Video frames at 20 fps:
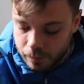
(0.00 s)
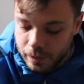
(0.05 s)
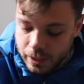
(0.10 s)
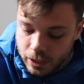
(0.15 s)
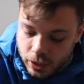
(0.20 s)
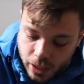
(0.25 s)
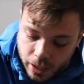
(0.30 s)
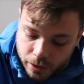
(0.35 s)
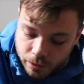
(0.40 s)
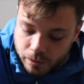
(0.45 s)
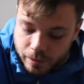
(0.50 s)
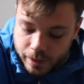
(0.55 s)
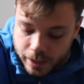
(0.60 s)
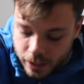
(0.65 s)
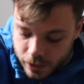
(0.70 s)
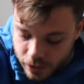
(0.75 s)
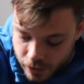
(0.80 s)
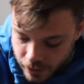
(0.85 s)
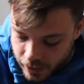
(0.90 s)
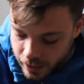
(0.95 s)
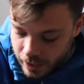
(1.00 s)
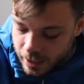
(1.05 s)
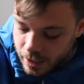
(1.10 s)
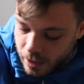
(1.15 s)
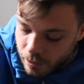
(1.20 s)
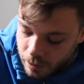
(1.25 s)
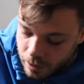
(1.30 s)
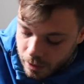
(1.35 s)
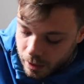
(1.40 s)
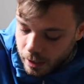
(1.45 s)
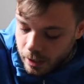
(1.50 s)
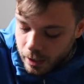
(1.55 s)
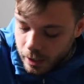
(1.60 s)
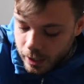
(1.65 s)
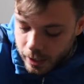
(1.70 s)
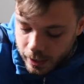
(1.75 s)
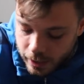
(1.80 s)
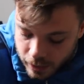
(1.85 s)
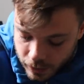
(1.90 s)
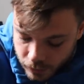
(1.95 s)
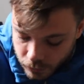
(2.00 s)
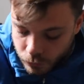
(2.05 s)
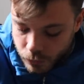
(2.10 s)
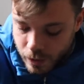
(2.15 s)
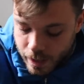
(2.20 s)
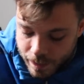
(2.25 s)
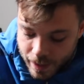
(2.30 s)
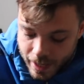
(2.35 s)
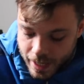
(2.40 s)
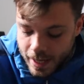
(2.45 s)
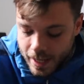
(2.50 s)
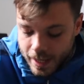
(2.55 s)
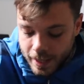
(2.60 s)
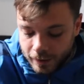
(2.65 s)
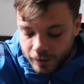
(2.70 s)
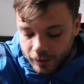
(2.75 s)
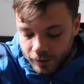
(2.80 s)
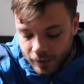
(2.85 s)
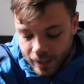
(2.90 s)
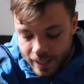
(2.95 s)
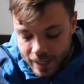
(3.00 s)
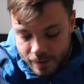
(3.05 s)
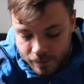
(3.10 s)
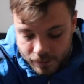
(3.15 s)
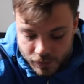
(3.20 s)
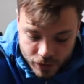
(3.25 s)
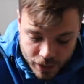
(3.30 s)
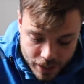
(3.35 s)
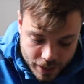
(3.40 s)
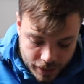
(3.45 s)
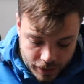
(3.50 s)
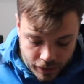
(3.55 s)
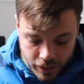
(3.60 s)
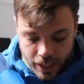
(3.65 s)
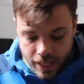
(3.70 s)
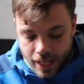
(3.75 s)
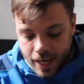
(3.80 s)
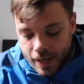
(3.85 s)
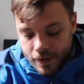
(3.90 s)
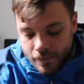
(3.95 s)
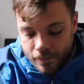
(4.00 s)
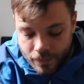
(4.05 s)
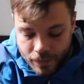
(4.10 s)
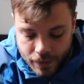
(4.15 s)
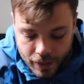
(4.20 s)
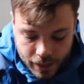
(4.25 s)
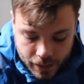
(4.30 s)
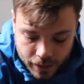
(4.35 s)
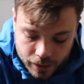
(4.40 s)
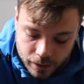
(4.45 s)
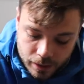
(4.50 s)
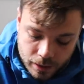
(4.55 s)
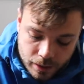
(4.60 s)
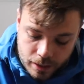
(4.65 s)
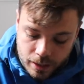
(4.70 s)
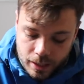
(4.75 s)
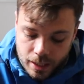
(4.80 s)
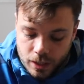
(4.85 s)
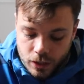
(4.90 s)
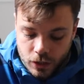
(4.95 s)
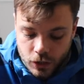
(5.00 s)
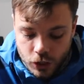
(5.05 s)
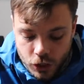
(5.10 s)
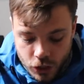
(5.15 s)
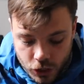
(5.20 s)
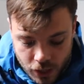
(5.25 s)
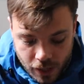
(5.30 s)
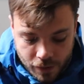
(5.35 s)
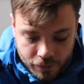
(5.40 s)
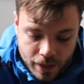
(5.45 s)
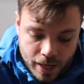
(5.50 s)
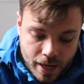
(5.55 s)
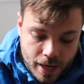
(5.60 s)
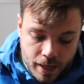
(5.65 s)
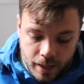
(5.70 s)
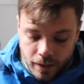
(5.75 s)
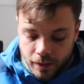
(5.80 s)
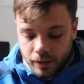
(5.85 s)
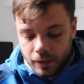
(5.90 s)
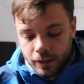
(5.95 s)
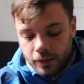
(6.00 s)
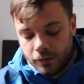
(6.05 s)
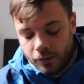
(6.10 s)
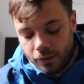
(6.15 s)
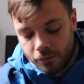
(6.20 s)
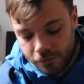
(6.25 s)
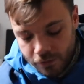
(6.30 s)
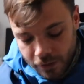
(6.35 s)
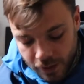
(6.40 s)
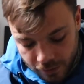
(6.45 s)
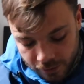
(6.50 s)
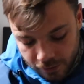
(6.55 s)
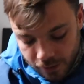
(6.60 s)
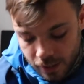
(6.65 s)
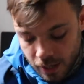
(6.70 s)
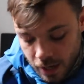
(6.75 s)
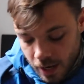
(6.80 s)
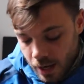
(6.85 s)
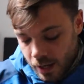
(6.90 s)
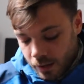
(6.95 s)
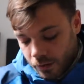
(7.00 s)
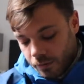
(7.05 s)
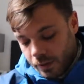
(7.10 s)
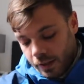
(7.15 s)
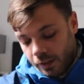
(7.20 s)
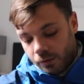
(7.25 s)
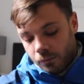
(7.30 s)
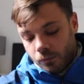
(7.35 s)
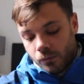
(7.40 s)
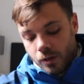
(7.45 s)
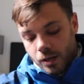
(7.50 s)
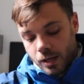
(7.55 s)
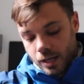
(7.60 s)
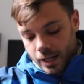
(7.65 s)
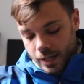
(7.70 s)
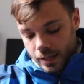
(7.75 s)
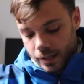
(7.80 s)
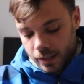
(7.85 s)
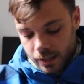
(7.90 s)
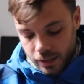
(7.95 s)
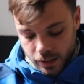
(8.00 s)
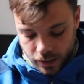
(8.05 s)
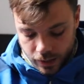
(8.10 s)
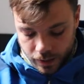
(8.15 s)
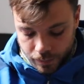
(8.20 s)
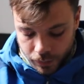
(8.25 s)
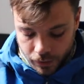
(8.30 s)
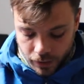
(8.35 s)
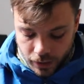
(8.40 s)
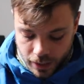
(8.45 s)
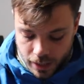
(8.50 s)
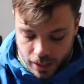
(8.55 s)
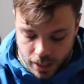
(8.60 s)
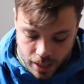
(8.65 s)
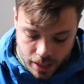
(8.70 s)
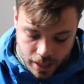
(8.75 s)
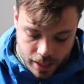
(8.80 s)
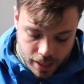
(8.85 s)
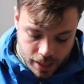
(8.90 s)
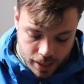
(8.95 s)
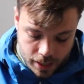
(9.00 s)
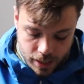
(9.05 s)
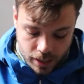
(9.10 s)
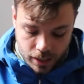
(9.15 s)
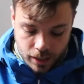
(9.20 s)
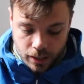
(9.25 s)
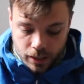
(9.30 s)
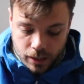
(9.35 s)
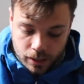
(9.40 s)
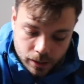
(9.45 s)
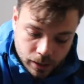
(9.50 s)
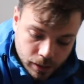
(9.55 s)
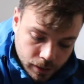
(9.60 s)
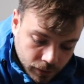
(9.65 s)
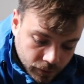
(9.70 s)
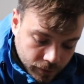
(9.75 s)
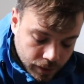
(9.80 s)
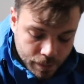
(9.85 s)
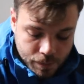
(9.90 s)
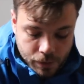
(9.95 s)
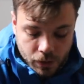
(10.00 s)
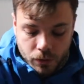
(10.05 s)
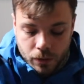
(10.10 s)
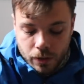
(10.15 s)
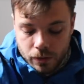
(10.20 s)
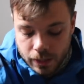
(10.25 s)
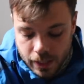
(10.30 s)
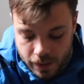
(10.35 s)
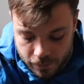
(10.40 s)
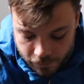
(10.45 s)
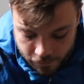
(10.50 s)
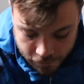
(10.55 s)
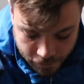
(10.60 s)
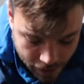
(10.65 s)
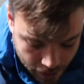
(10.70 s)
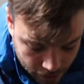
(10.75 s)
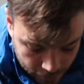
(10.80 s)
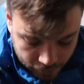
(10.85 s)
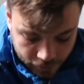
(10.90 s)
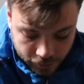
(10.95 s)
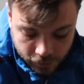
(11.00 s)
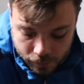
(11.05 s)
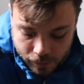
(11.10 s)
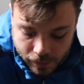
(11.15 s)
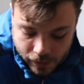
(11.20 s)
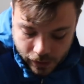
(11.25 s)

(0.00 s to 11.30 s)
Be gentle when you're doing it. You don't want to rip any of the seams or anything like that. Just shove it in, it's the first thing. The reason why I put the sleeping quilt in first is